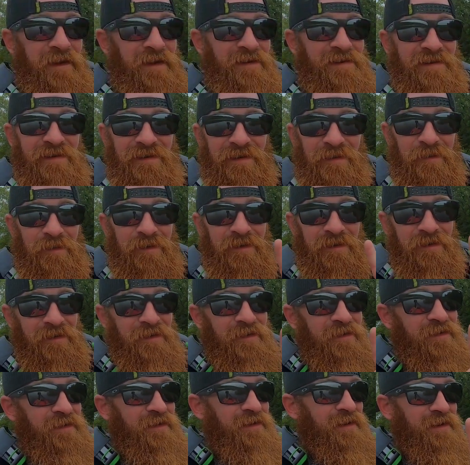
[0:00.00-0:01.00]
I tell you
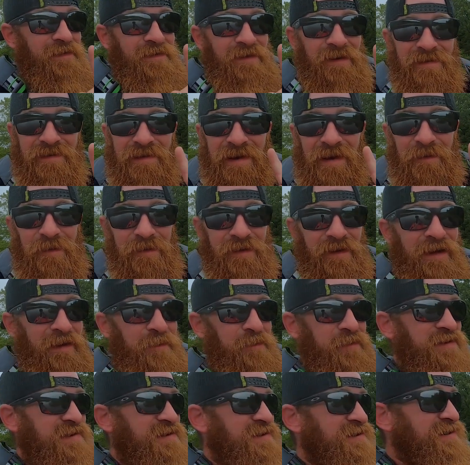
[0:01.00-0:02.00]
what, I thought that one
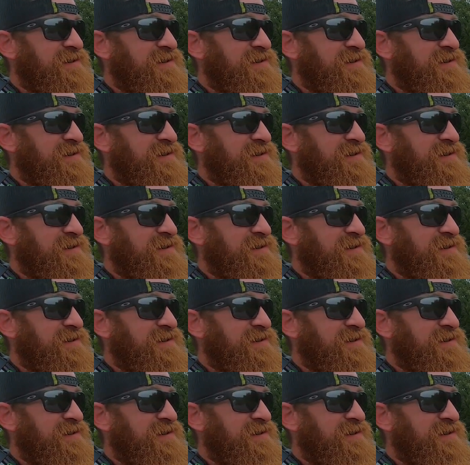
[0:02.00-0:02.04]
had me